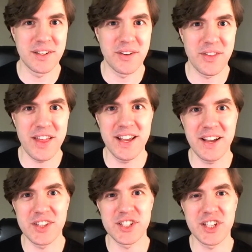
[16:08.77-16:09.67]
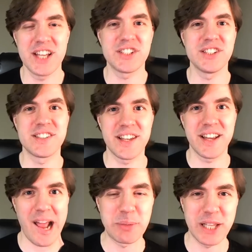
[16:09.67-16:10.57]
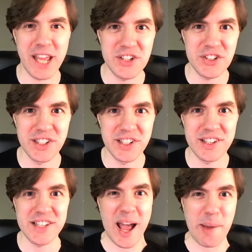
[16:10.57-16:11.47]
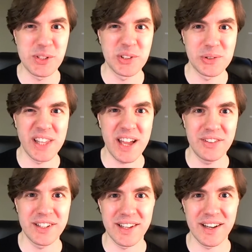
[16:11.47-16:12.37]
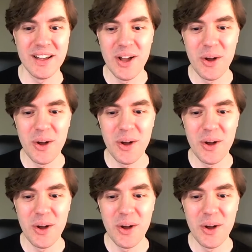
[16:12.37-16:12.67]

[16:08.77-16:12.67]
You know, they think of this kitchen sink application that does absolutely everything.